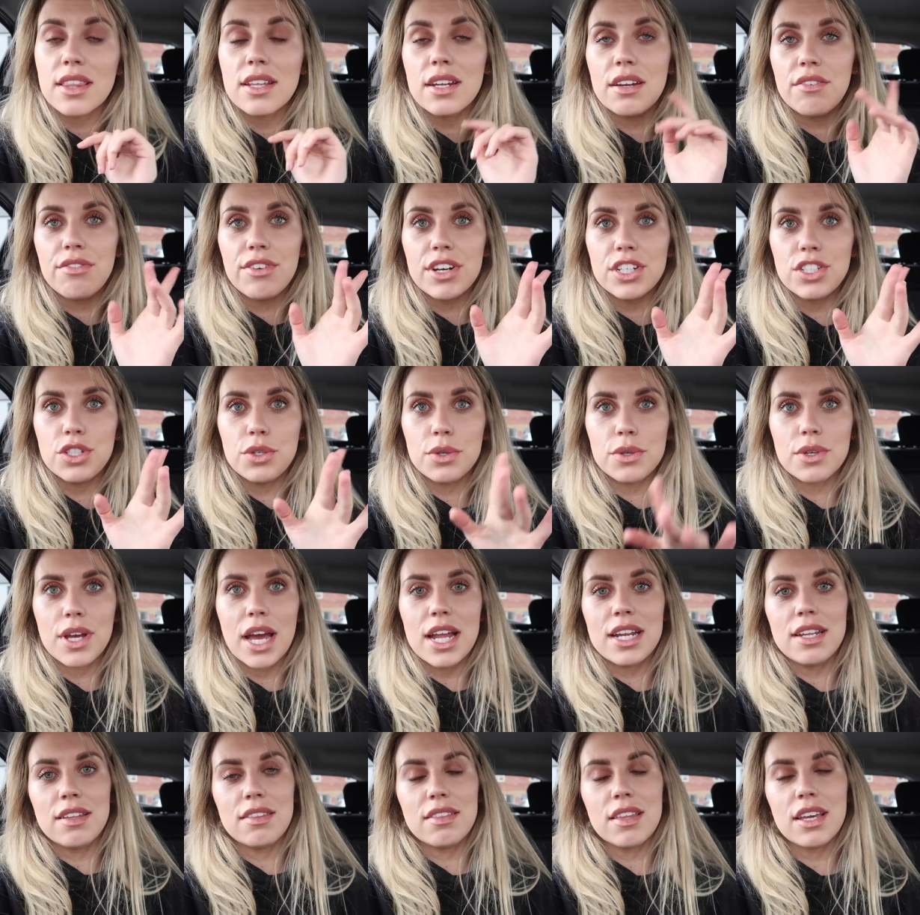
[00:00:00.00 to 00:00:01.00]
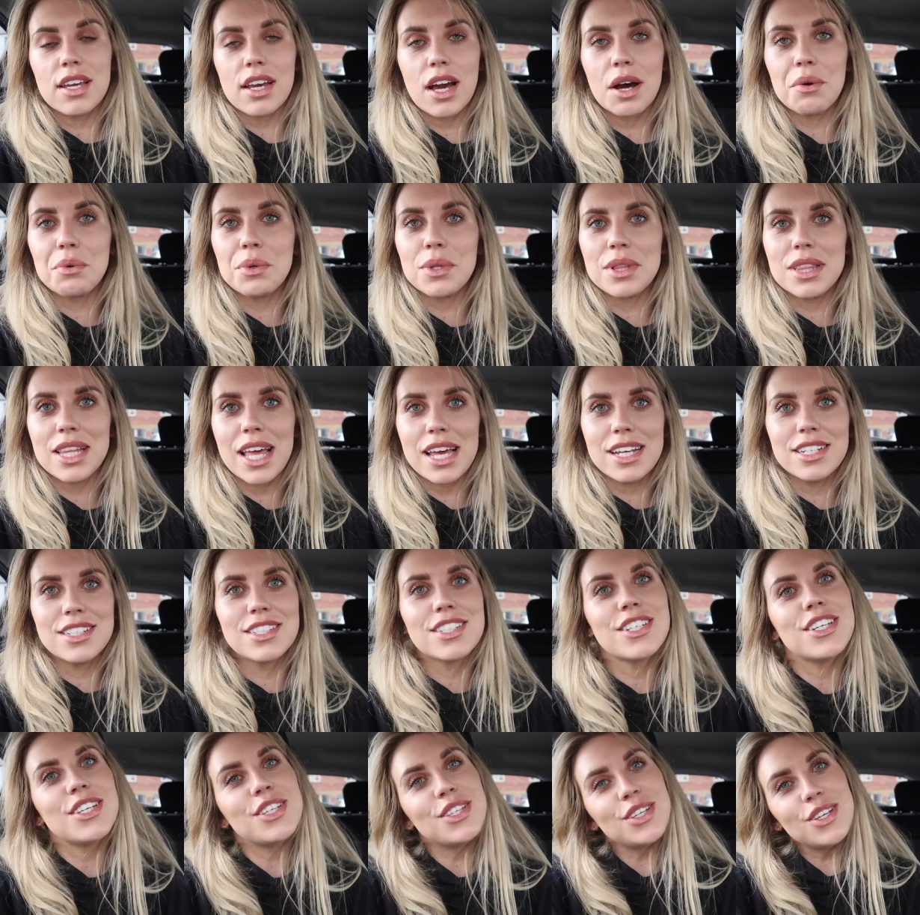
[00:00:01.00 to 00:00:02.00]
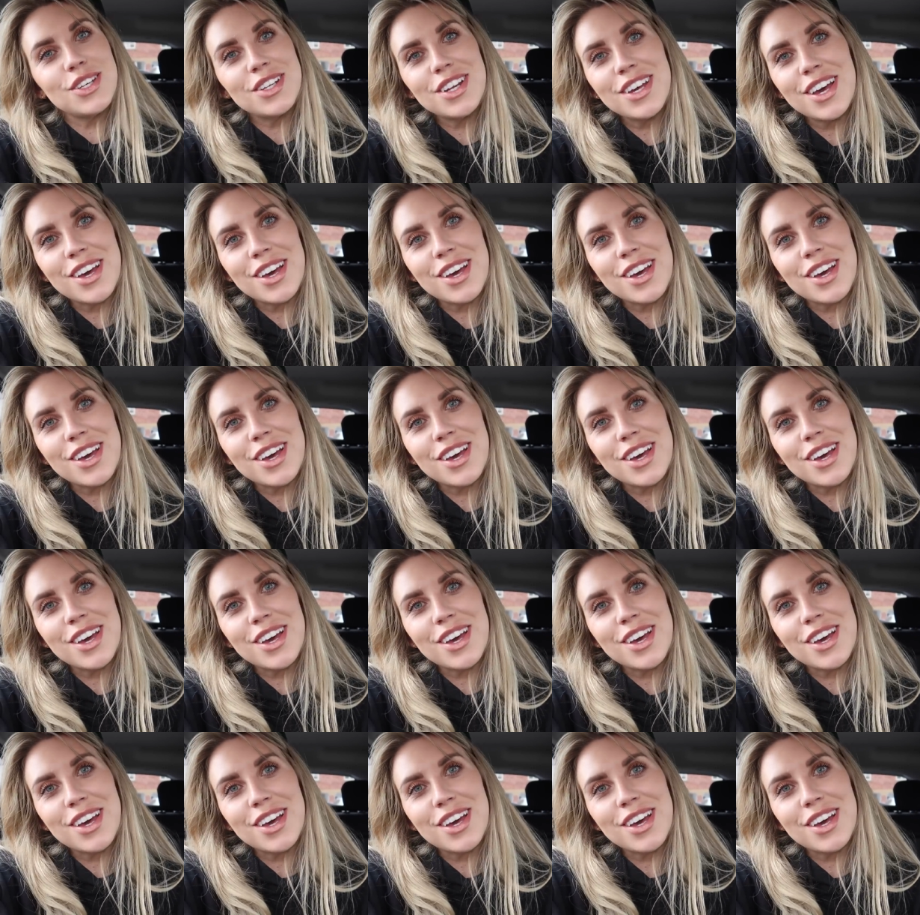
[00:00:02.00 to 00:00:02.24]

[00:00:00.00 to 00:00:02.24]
and then if I do get anything, I will let you